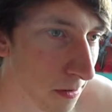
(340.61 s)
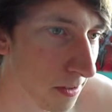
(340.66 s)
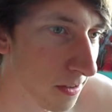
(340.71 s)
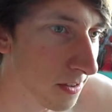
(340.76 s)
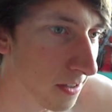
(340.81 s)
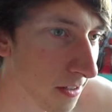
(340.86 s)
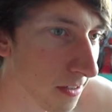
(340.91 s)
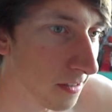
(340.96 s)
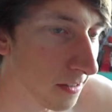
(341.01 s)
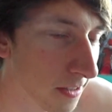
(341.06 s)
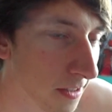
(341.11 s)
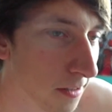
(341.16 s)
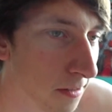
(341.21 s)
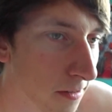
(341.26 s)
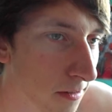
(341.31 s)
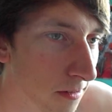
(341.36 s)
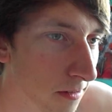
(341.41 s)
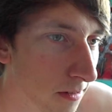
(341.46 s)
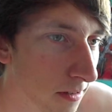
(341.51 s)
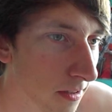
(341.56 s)
He said I
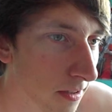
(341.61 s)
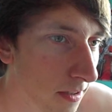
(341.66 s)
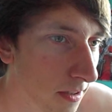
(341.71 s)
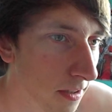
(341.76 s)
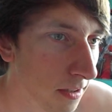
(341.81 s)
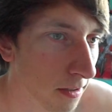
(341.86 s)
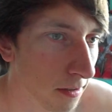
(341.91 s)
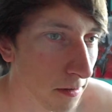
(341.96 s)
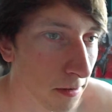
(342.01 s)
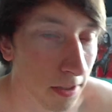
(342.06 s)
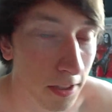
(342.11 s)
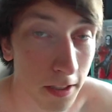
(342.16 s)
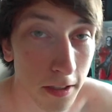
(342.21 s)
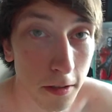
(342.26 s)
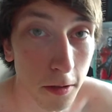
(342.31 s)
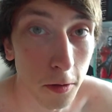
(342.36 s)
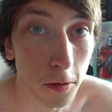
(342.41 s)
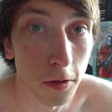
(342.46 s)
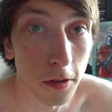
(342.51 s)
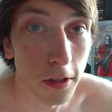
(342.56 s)
did, you know, I
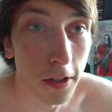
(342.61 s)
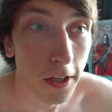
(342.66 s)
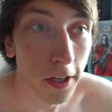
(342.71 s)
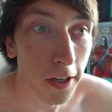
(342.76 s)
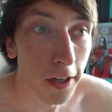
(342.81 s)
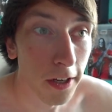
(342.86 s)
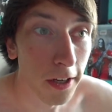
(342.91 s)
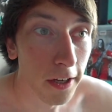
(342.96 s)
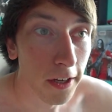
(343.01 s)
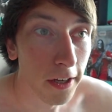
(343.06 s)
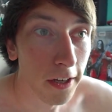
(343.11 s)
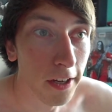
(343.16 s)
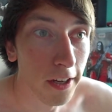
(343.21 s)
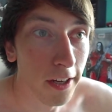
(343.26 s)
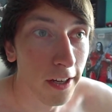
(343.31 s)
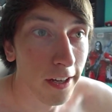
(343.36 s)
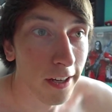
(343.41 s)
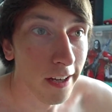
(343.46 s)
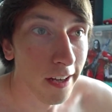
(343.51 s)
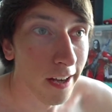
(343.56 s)
did good.
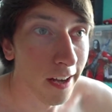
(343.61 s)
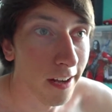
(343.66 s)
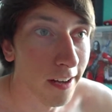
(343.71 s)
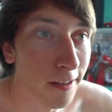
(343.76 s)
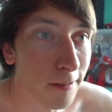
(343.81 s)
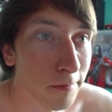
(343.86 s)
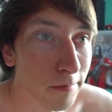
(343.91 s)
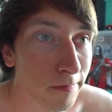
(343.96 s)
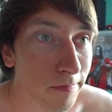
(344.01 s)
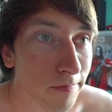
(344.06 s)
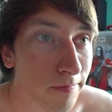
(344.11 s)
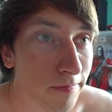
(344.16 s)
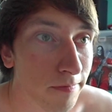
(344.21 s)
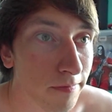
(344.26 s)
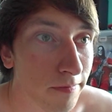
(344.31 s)
Um,